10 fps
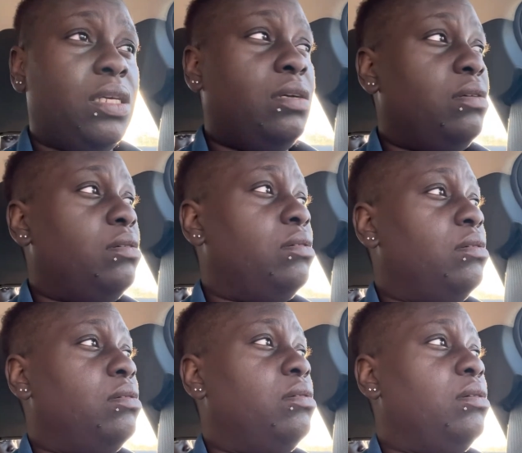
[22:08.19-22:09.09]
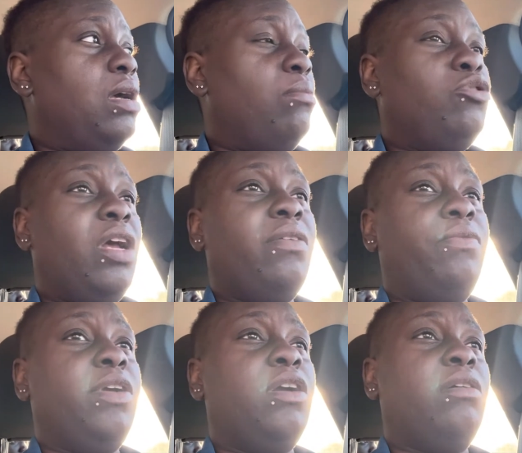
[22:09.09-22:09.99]
I'm trying to
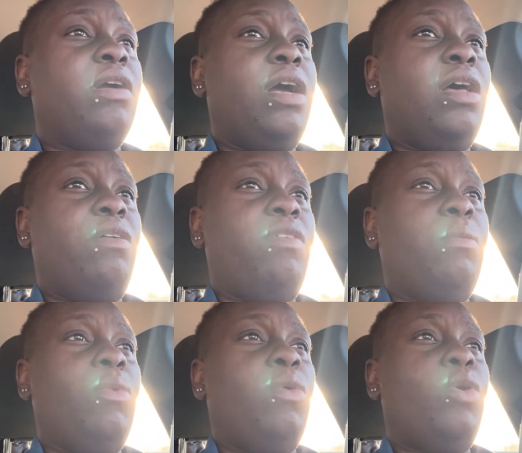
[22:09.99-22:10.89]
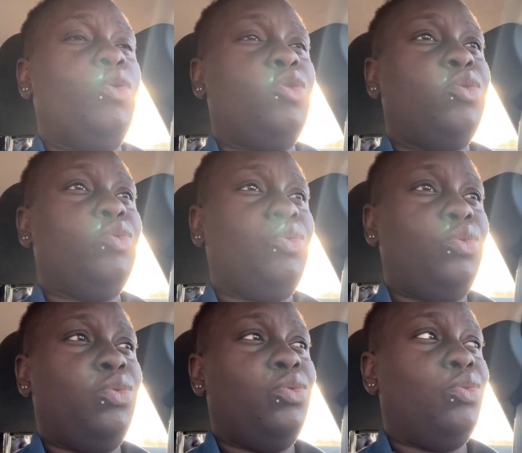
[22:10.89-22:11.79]
figure out if I'm going to
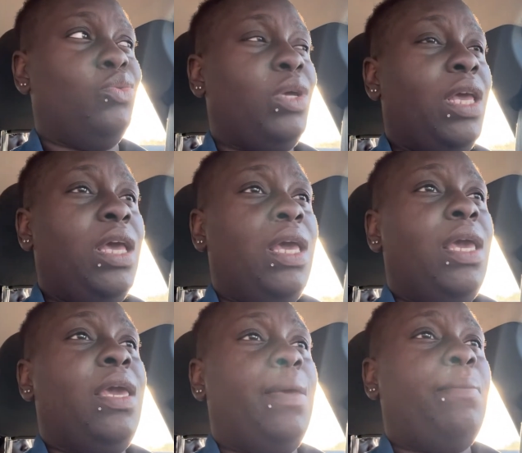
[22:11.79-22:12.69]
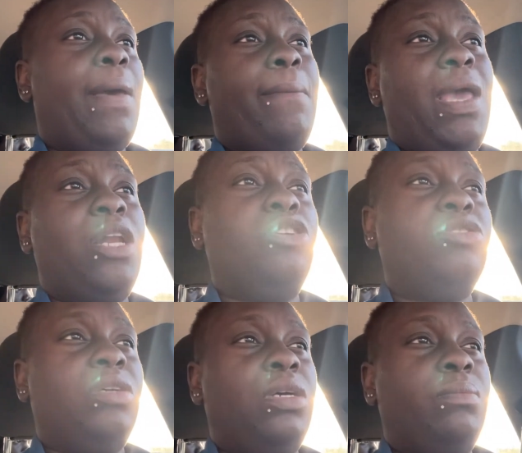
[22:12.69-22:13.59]
hit my
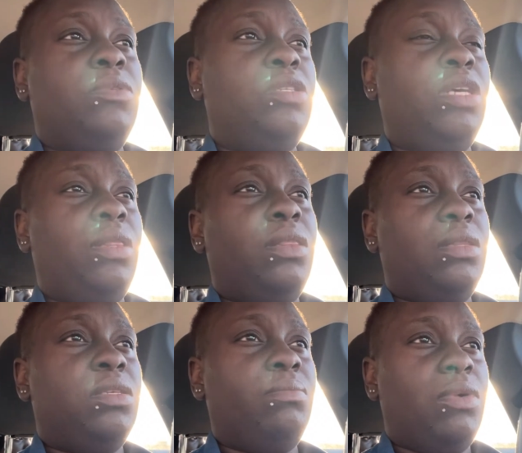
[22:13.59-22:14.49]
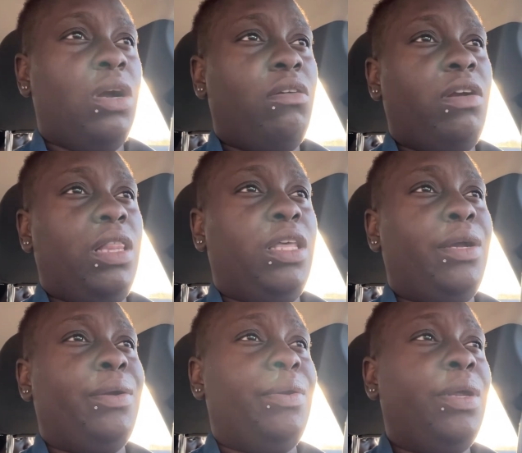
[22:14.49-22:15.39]
manager up in tomorrow and let
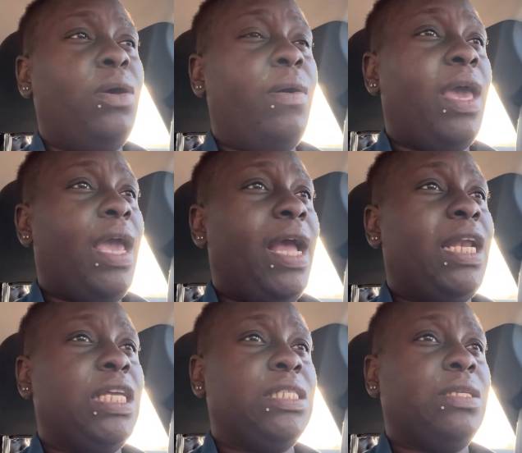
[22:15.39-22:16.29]
her know, hey, I'm gonna